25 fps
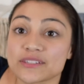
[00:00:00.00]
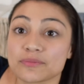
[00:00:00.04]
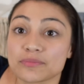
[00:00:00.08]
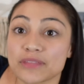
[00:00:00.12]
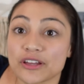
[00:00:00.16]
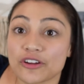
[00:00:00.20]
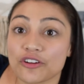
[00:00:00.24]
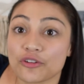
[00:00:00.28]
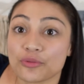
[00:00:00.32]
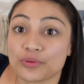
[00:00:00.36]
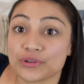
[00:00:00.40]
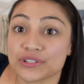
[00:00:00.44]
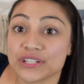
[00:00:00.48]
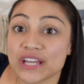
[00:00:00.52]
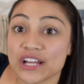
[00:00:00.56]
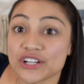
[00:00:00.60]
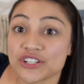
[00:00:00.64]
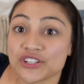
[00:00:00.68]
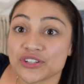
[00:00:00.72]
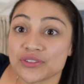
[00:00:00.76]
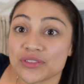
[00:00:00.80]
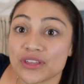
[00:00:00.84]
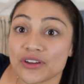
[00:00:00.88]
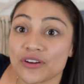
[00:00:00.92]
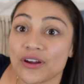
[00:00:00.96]
some layer of
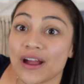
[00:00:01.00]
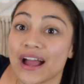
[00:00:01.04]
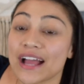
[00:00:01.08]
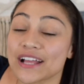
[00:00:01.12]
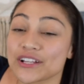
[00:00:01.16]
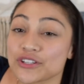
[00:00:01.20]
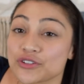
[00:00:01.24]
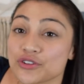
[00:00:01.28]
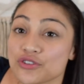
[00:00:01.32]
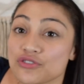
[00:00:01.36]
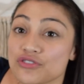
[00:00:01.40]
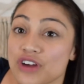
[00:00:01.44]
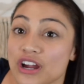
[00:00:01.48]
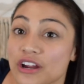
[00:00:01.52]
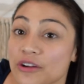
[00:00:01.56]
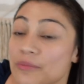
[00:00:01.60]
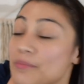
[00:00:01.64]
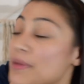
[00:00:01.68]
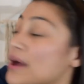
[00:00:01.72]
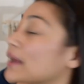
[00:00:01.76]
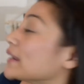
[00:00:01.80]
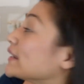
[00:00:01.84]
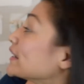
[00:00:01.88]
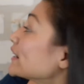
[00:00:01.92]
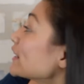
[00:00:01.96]
protection there. I do
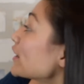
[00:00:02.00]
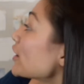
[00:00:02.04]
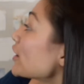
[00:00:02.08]
recommend it